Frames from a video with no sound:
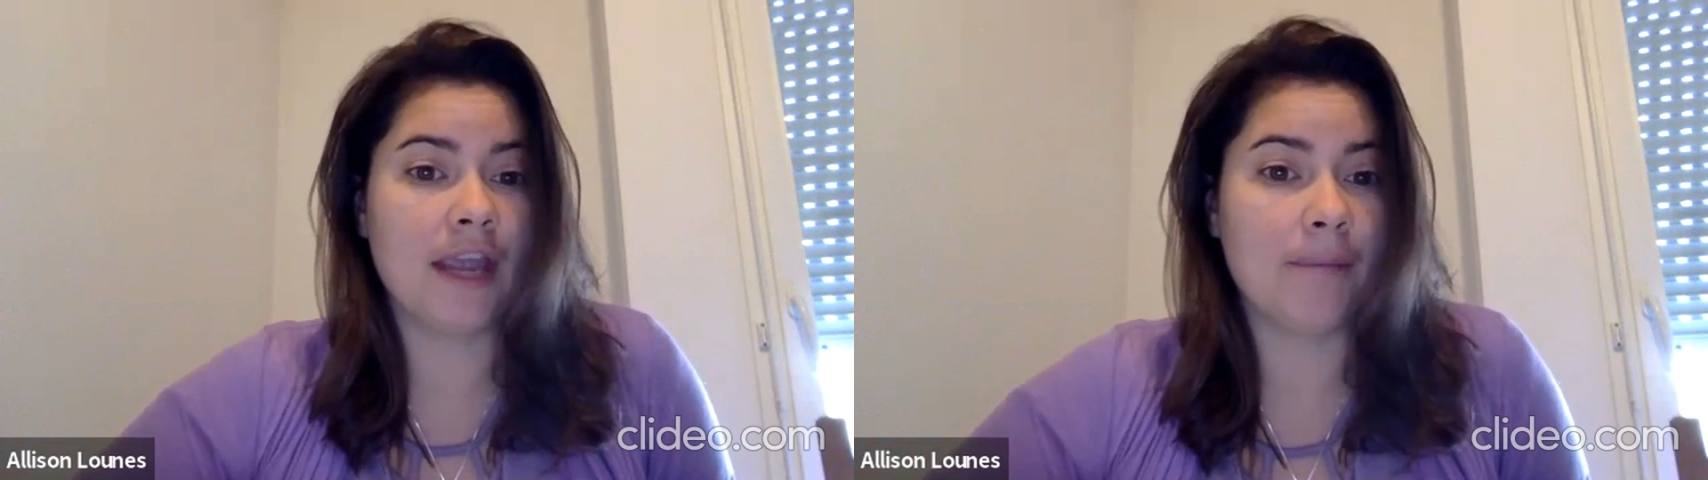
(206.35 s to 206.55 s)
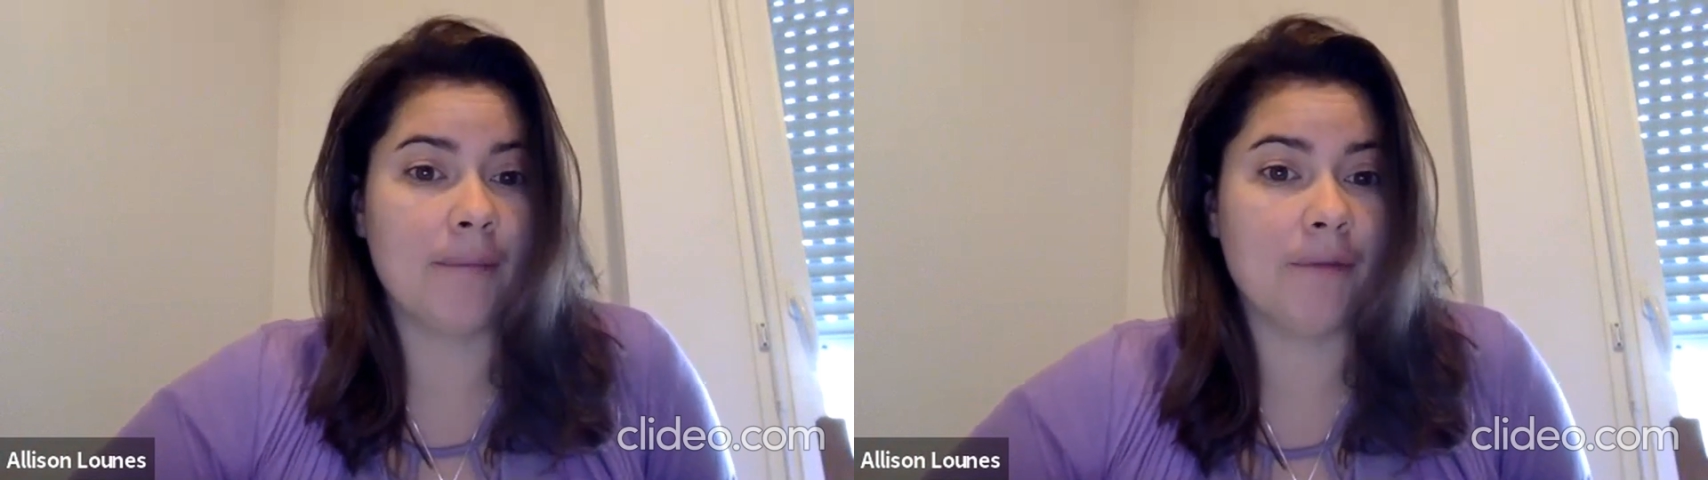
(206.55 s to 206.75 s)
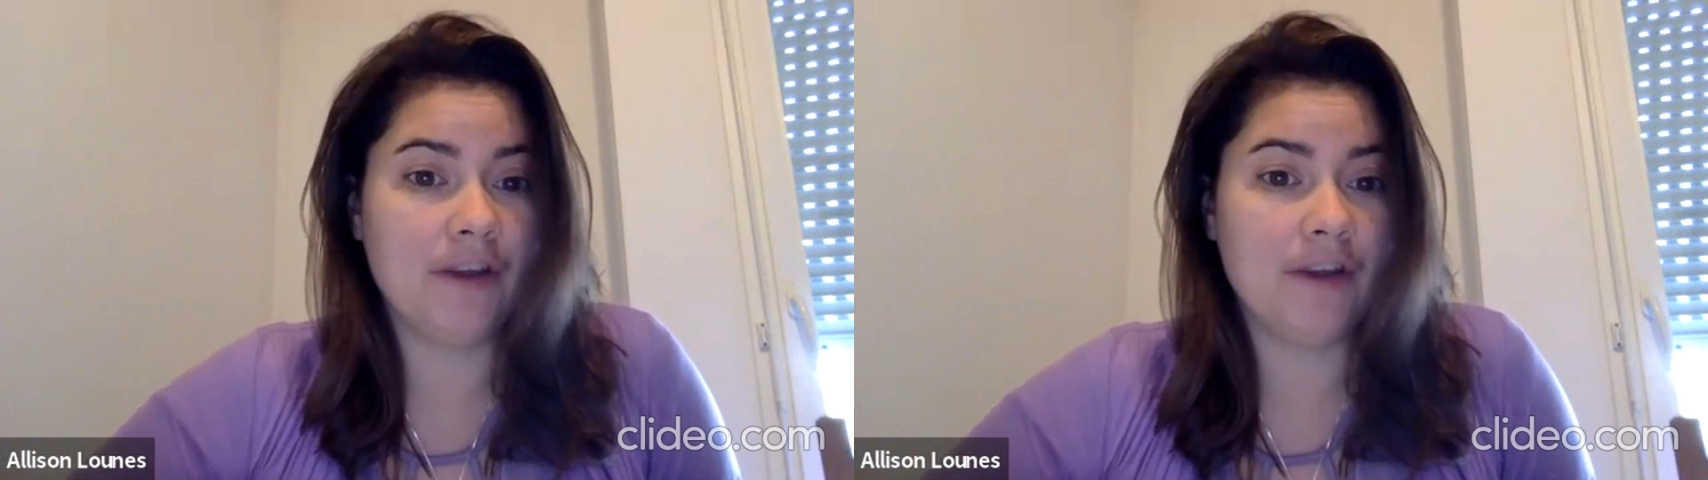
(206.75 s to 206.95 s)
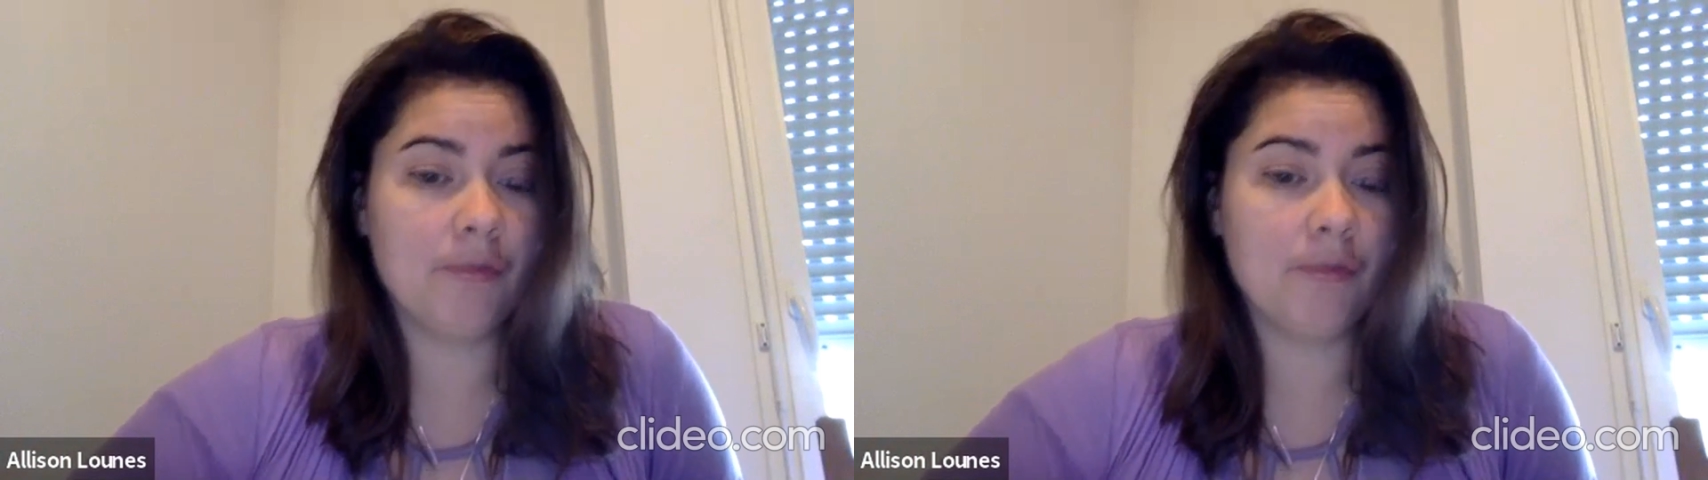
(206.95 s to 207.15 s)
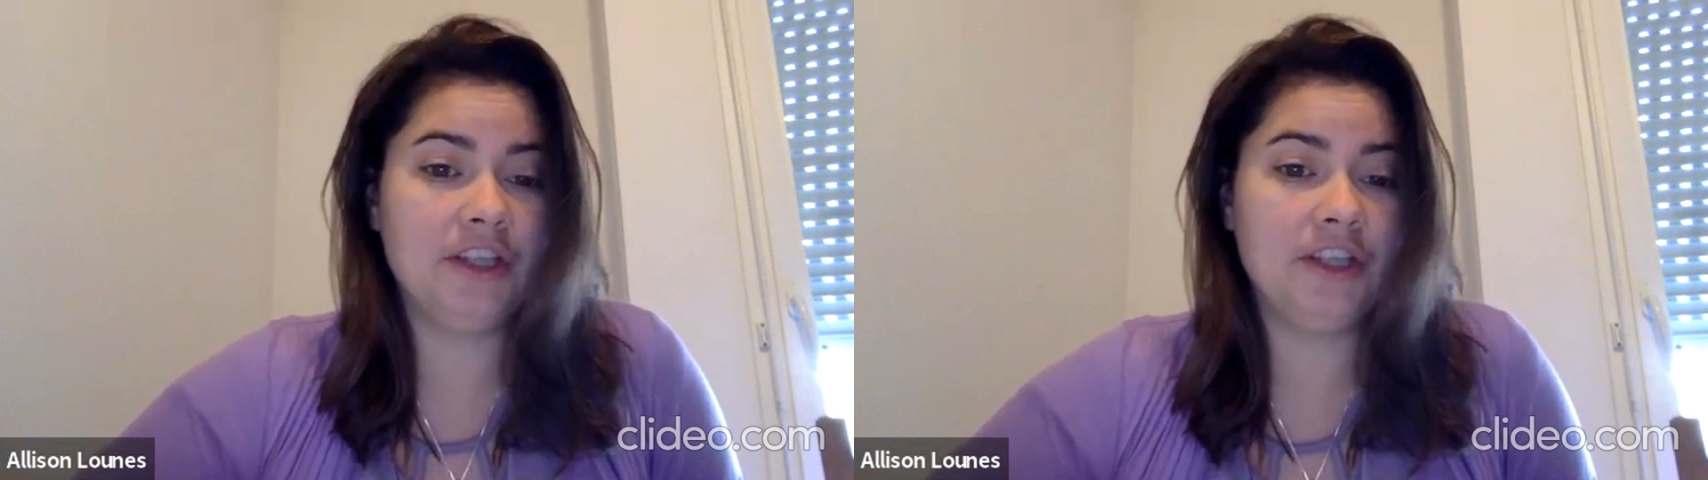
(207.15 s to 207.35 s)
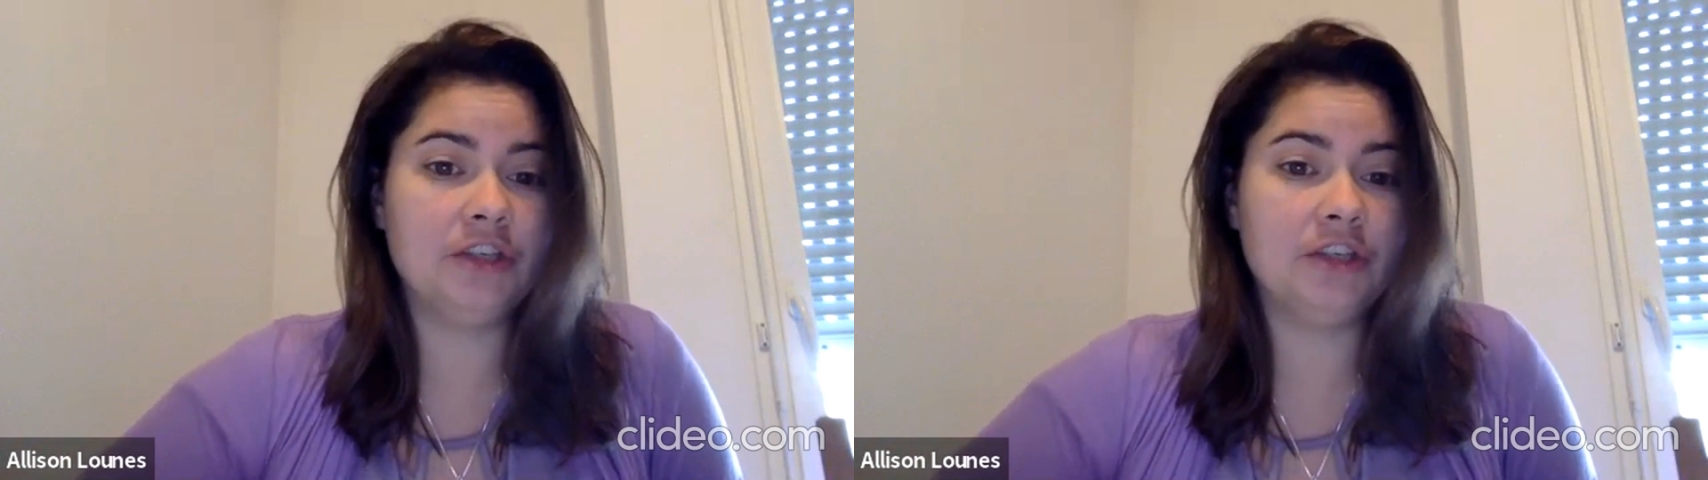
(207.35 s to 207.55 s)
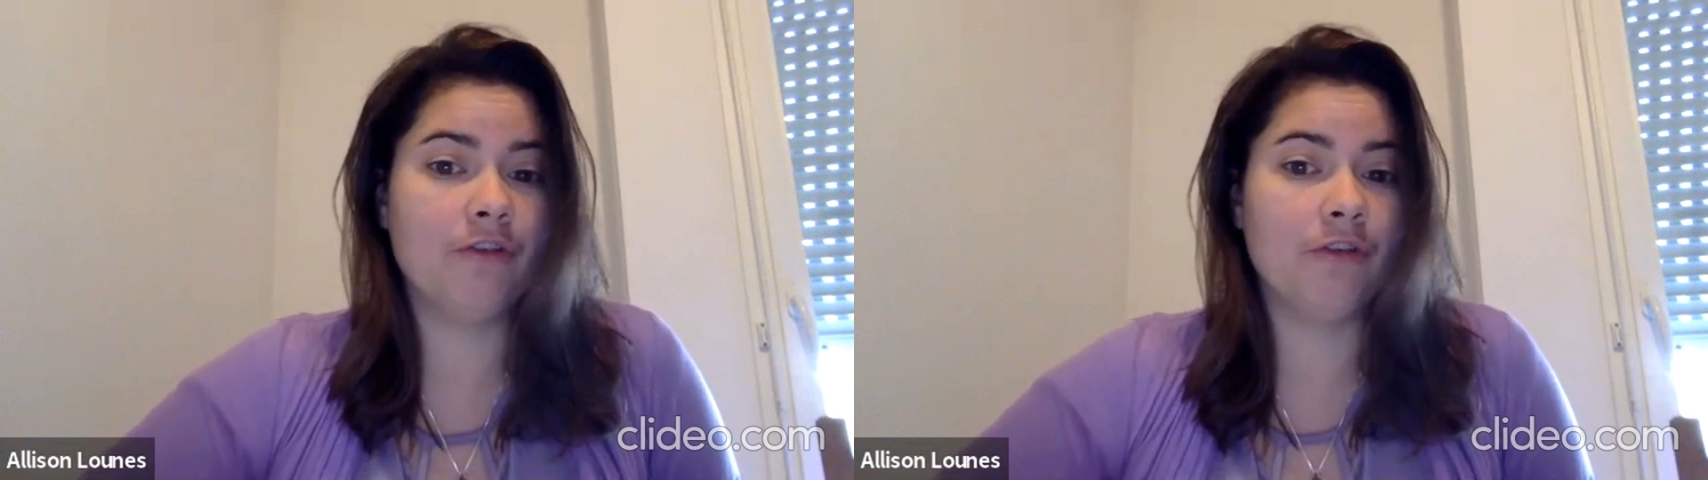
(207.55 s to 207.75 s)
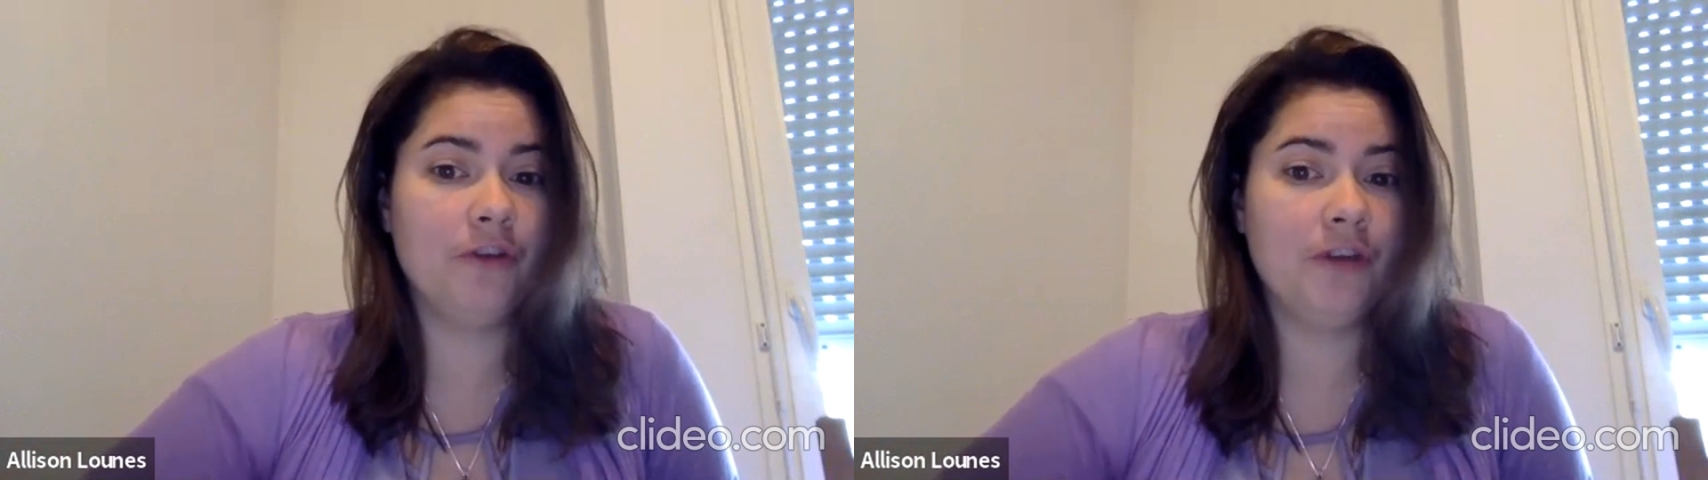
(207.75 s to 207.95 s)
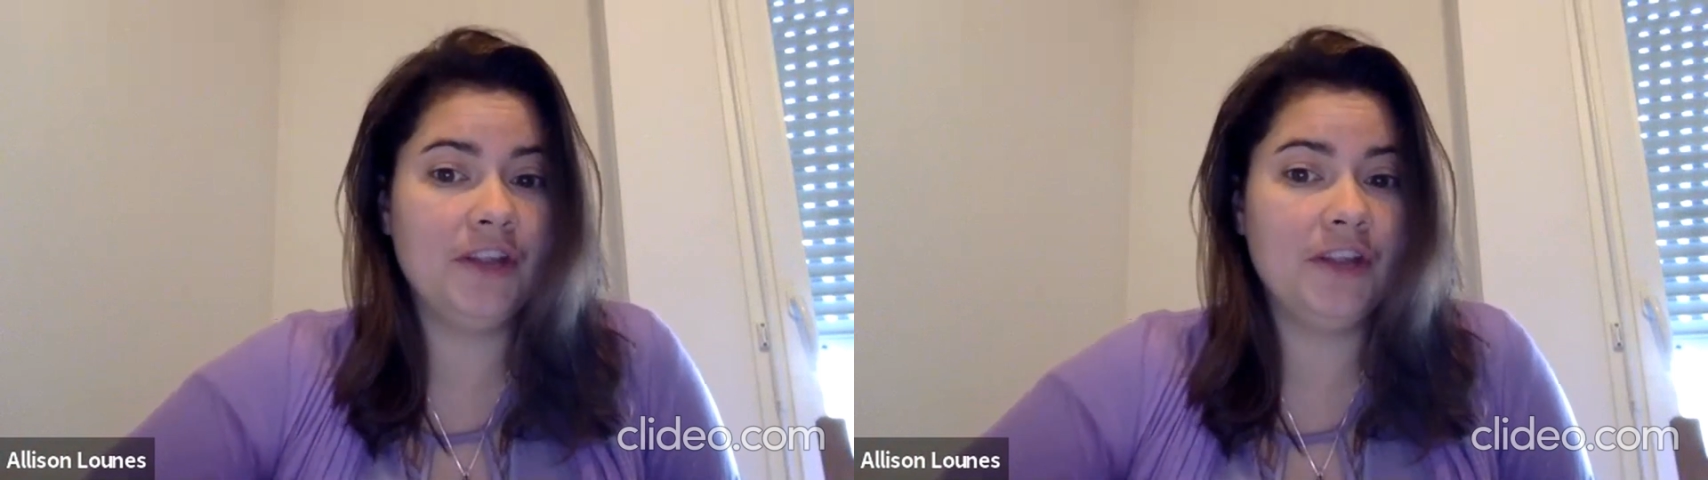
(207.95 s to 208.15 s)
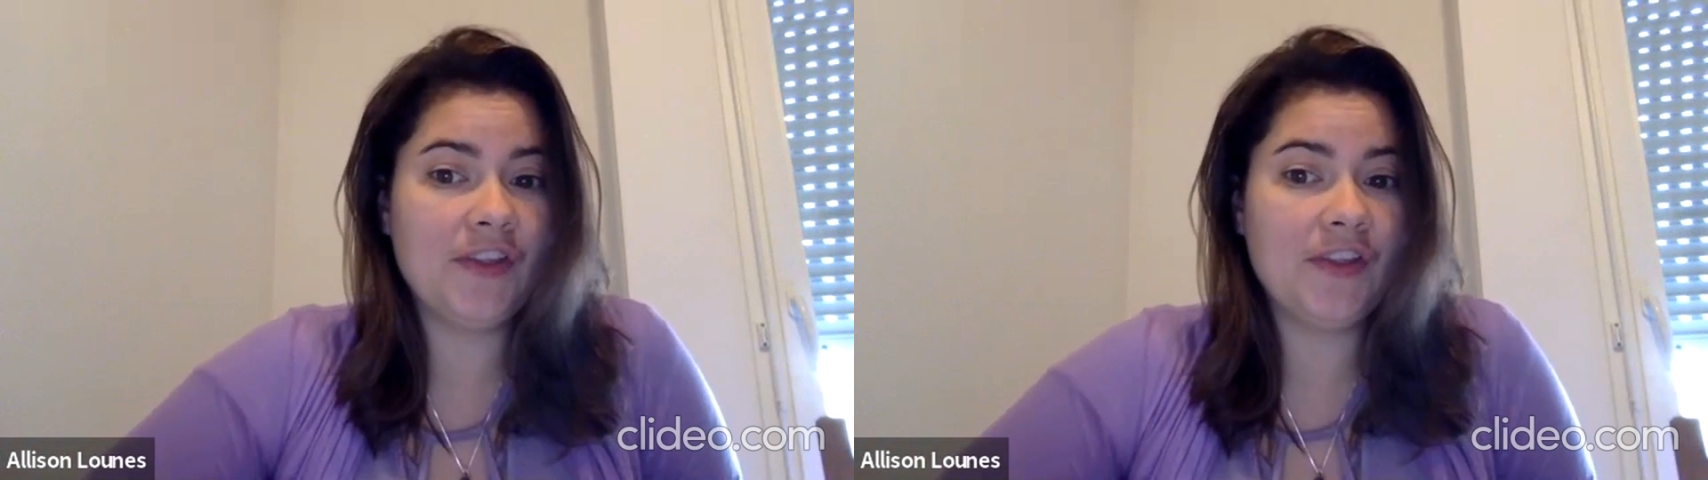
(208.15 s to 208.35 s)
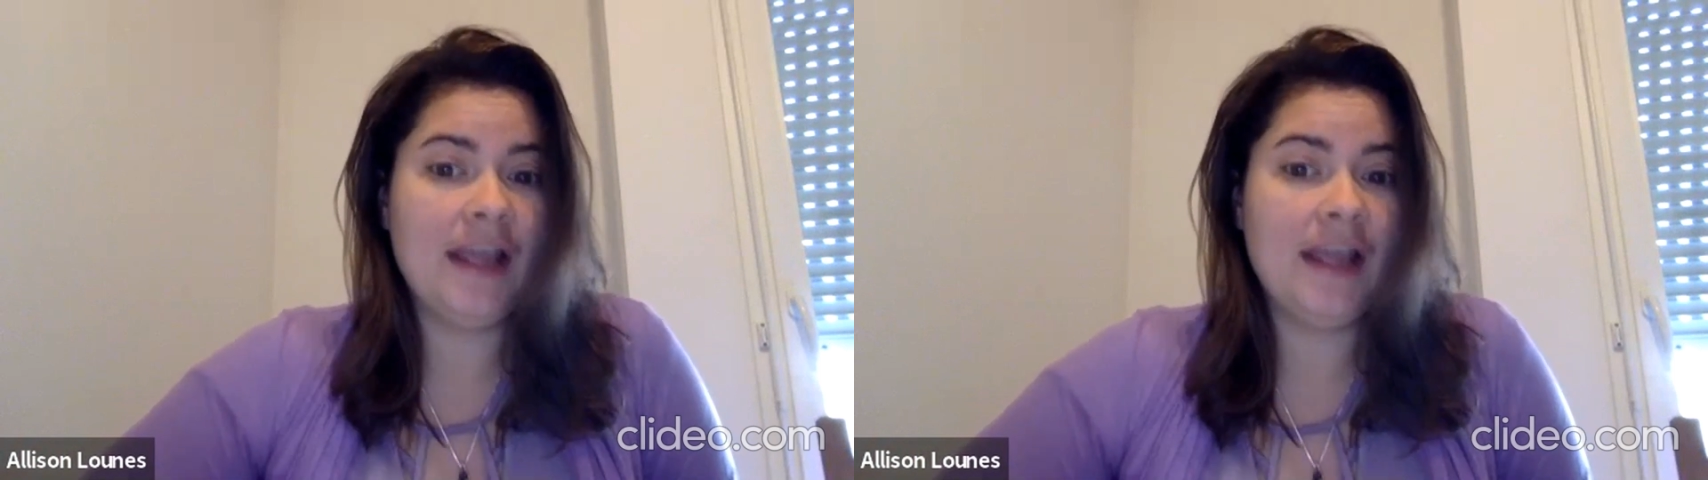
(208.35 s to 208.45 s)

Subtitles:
Campus France procedures for students,